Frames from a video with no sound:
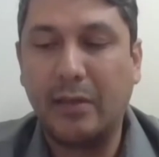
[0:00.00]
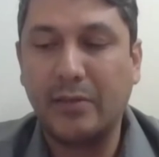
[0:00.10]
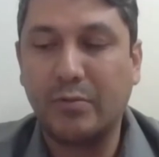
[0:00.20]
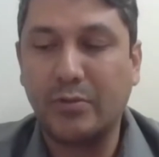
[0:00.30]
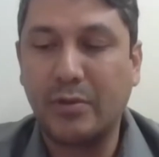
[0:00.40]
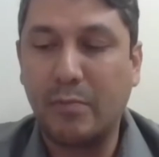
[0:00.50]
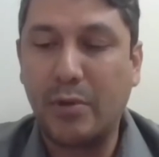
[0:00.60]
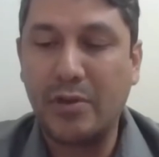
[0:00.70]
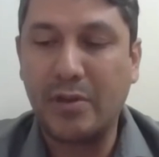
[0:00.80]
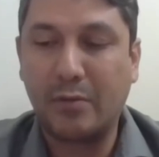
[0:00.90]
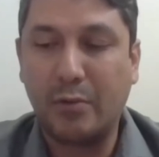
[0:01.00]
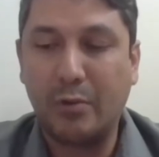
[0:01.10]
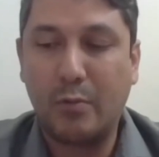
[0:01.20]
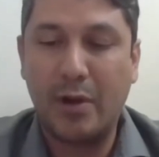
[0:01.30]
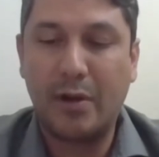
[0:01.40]
this was a project
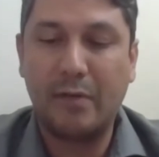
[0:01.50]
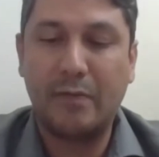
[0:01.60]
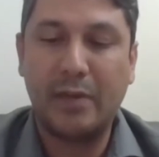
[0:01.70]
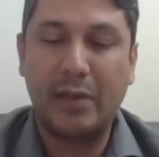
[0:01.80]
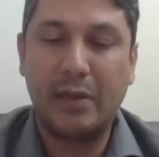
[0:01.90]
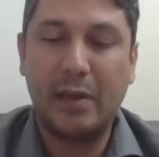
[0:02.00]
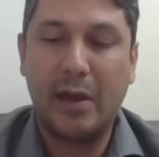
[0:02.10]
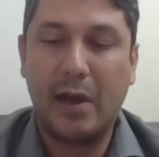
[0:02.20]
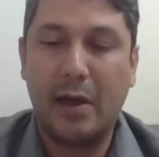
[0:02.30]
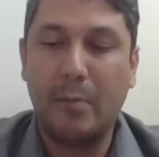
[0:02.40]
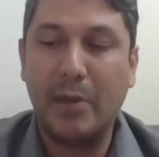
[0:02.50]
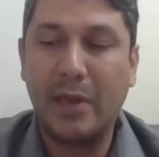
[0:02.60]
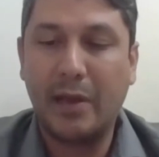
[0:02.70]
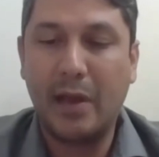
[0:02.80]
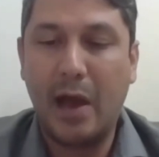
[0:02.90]
with one of the
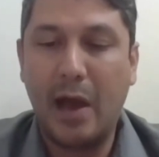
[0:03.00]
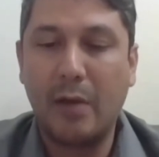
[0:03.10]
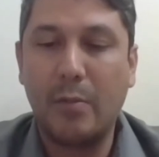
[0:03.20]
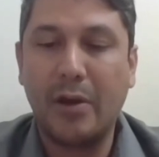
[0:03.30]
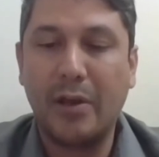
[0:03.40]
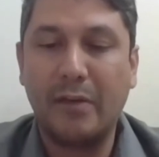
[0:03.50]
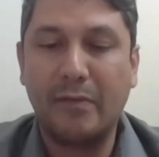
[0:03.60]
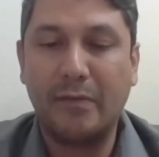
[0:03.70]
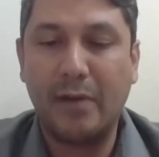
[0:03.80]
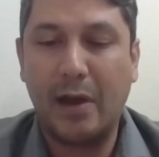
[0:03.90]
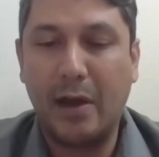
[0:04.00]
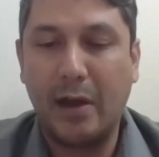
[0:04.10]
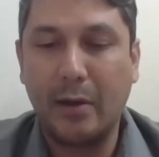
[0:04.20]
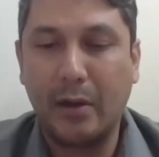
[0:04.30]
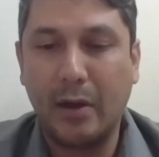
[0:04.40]
big automotive
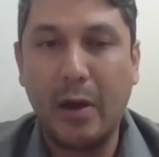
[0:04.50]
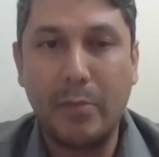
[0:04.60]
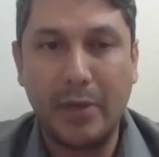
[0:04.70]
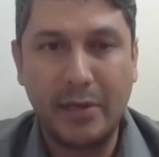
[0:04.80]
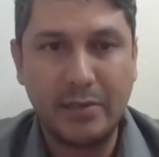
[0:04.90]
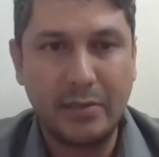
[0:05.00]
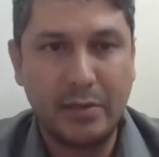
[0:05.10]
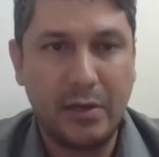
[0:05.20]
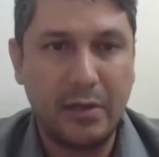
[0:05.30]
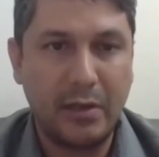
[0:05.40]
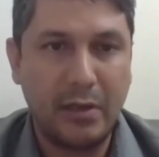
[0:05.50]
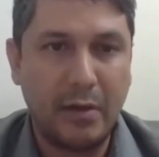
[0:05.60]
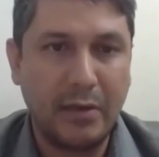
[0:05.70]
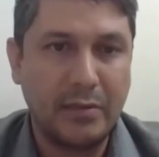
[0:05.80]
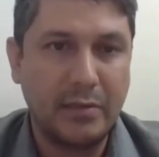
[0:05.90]
companies here in the
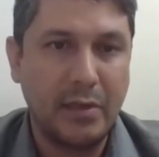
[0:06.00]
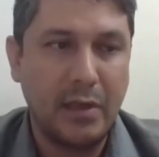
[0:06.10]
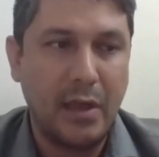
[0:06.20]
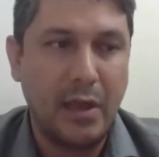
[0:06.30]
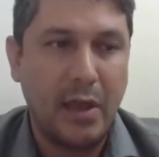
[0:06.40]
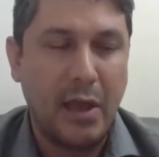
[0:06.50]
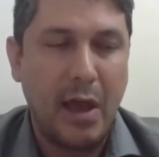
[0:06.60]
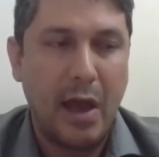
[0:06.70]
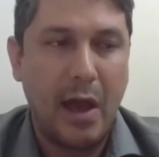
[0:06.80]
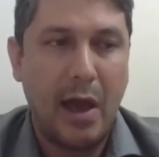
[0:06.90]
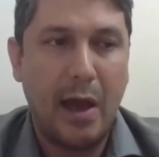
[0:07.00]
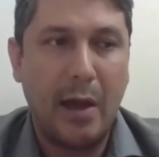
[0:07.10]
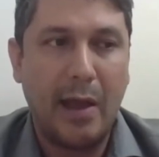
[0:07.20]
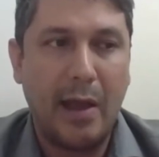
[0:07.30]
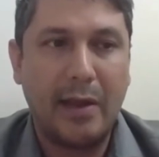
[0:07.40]
US.
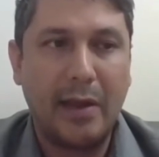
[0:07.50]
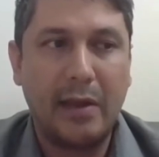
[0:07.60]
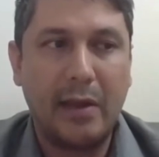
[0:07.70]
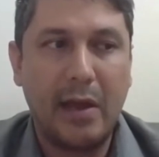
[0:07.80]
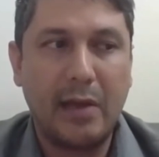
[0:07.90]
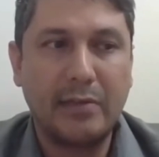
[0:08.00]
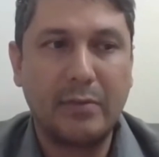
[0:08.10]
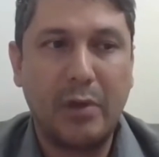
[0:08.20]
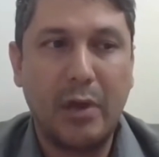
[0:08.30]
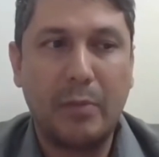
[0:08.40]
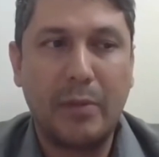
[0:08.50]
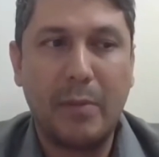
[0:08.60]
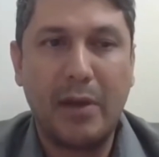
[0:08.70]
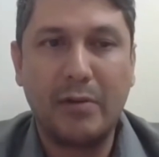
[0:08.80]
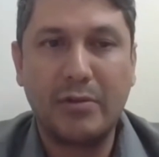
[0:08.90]
And the idea is that we help
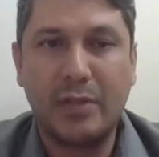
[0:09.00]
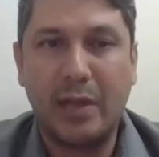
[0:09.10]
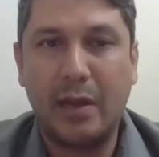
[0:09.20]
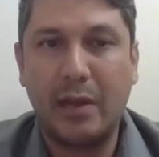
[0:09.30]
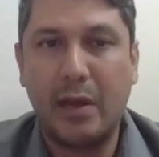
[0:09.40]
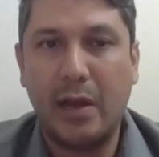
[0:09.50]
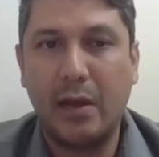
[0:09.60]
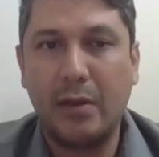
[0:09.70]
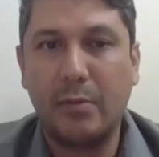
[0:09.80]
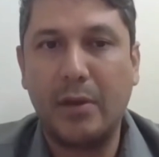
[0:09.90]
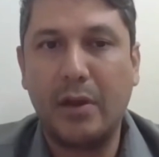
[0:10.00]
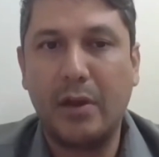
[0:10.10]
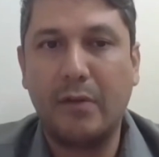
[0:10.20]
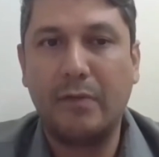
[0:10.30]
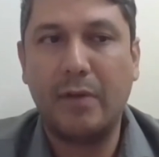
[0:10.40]
them understand a little bit
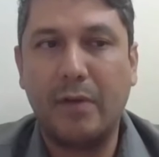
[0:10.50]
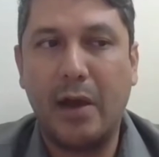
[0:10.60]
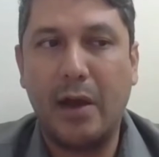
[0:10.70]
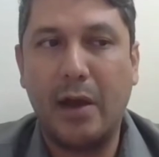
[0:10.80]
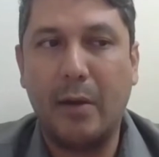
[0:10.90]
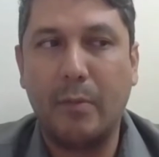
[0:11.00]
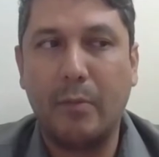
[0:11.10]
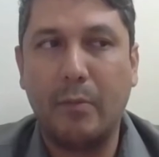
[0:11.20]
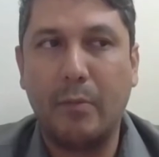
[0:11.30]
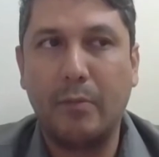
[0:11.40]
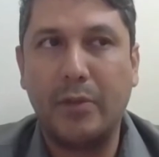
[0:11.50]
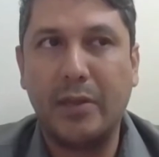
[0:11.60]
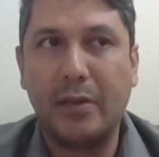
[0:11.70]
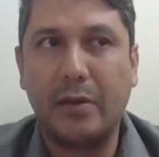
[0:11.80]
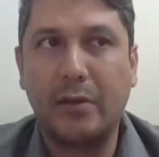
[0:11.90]
of
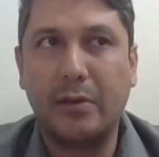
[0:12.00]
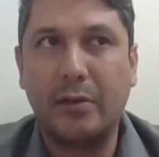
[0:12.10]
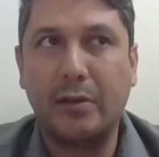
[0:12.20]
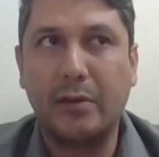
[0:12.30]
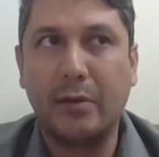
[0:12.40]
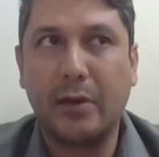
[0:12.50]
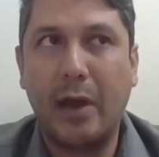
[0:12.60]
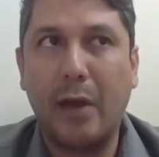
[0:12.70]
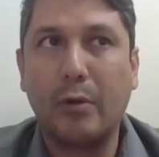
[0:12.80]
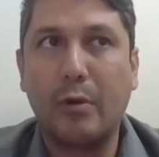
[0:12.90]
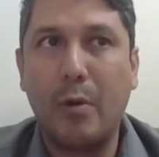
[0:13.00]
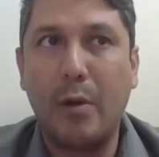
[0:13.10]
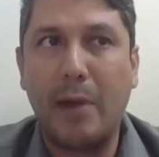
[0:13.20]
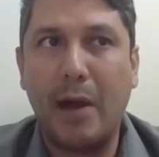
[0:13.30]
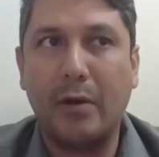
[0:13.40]
how to go
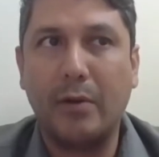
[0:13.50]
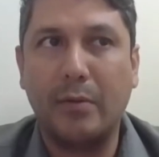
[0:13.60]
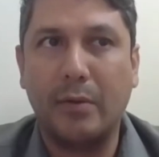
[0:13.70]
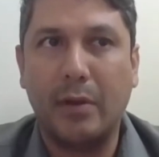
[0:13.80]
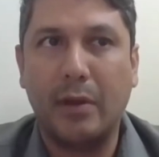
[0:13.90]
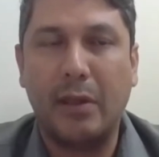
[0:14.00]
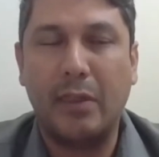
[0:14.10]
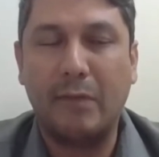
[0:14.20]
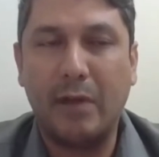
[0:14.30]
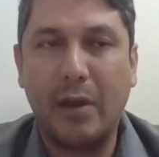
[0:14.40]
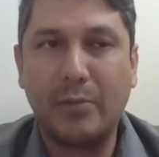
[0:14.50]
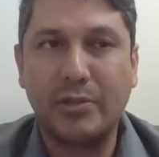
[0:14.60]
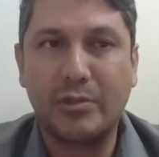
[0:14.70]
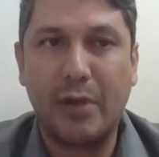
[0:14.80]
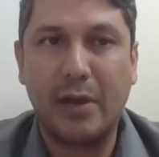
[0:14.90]
about and develop a
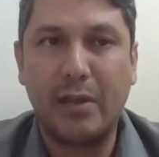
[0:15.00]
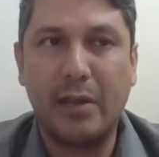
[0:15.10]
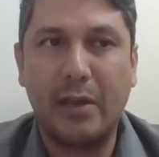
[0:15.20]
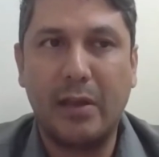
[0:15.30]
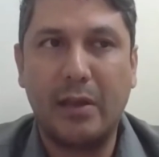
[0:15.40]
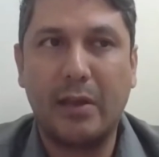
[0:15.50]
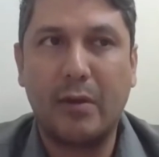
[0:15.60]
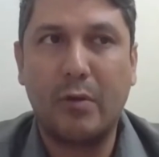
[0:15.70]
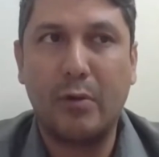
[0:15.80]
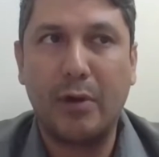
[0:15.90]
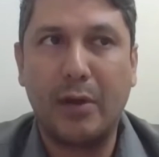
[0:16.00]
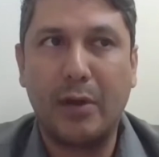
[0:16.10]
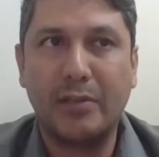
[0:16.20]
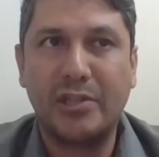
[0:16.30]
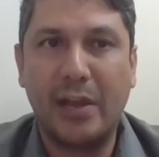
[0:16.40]
strategy in the current
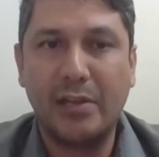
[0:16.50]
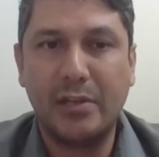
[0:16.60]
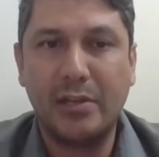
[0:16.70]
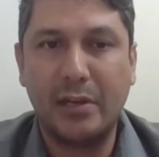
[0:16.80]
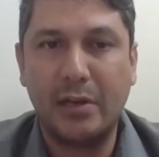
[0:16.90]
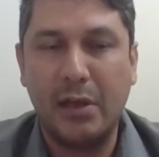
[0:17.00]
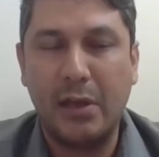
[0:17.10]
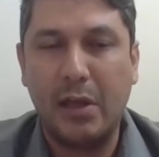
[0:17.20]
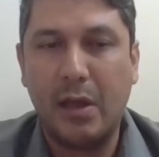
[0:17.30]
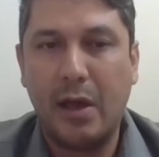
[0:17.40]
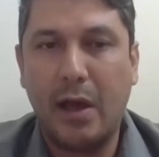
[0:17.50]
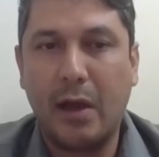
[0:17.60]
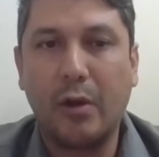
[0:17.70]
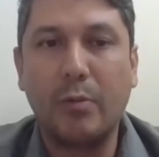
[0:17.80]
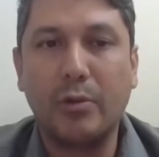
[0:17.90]
changing
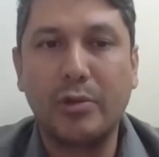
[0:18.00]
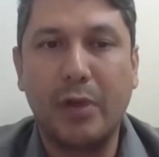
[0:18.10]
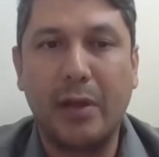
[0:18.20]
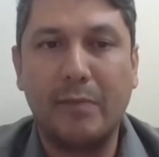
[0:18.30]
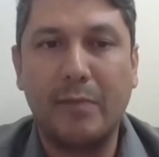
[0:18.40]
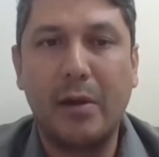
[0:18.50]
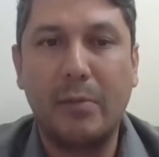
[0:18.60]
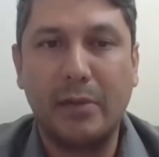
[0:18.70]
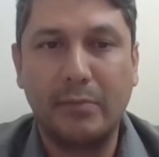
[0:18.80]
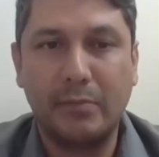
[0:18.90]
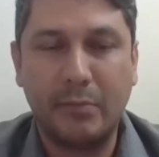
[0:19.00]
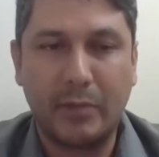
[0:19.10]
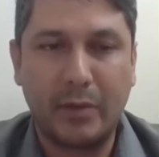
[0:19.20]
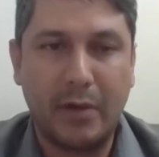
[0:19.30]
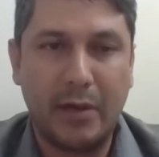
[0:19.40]
global trade environment,
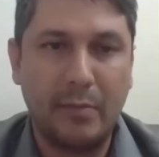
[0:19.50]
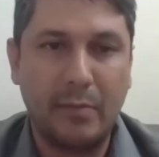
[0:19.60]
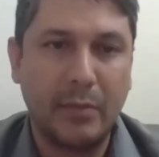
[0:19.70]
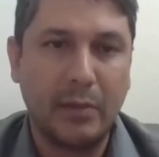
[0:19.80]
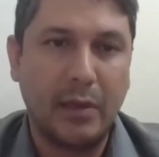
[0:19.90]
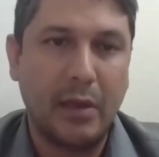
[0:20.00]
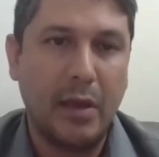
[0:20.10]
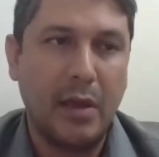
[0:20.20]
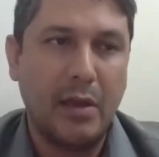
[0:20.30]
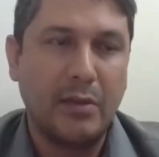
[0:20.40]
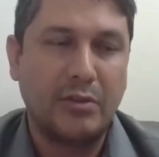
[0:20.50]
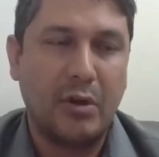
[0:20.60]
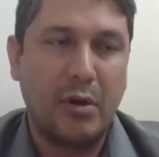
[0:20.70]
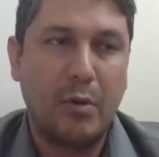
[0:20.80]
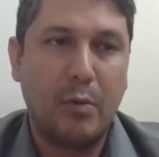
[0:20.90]
right?
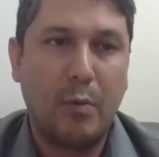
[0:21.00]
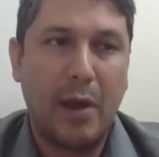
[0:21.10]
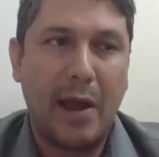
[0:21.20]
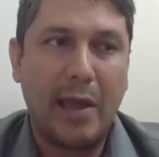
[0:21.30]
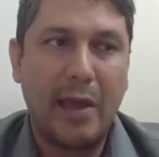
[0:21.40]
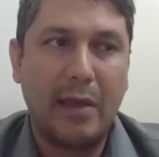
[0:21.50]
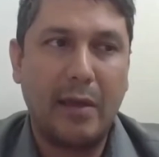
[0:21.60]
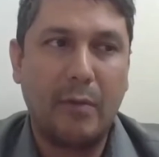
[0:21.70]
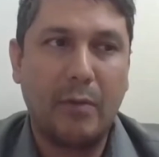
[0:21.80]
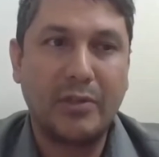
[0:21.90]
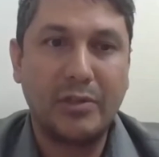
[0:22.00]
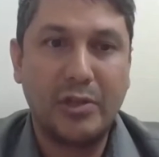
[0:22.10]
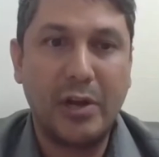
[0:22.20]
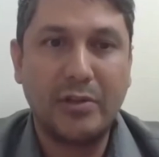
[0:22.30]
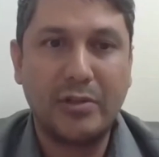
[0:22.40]
So what I was in
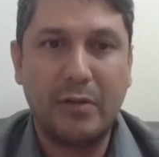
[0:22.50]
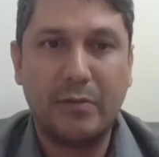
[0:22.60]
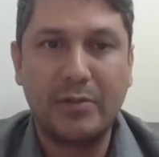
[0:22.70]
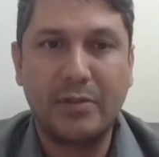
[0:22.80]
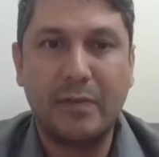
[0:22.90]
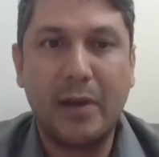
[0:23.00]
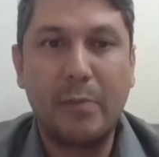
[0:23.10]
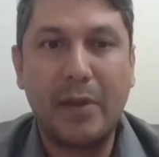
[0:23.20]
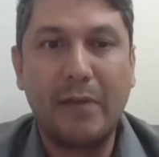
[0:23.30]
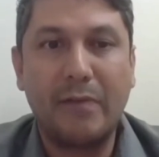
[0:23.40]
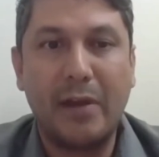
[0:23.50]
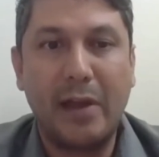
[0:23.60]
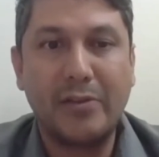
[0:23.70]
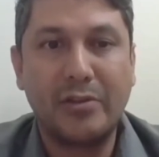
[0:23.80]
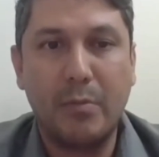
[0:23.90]
charge of was developing a
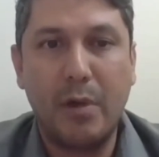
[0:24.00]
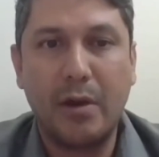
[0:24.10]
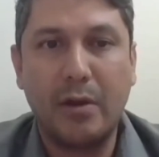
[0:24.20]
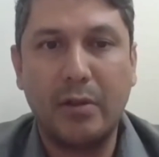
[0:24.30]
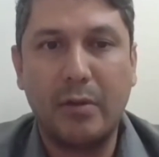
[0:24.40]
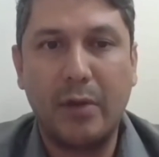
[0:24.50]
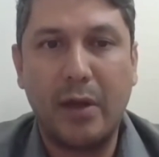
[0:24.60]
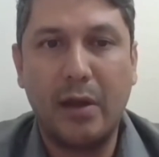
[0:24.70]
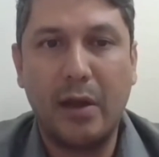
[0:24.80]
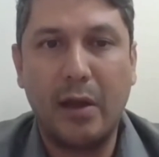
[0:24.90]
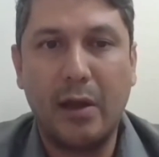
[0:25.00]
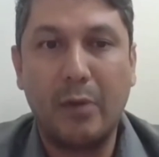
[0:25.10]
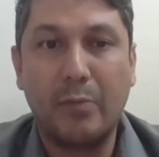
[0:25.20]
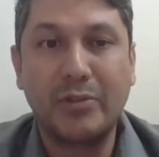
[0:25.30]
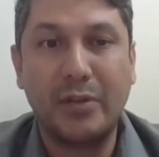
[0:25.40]
financial model that would
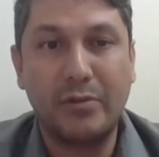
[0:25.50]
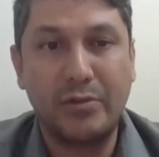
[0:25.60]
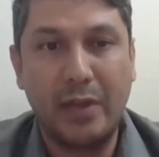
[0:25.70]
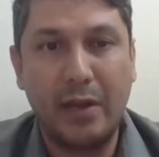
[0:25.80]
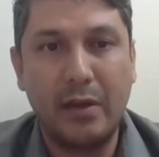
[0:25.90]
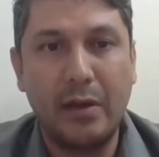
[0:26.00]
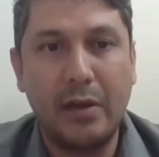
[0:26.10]
help us understand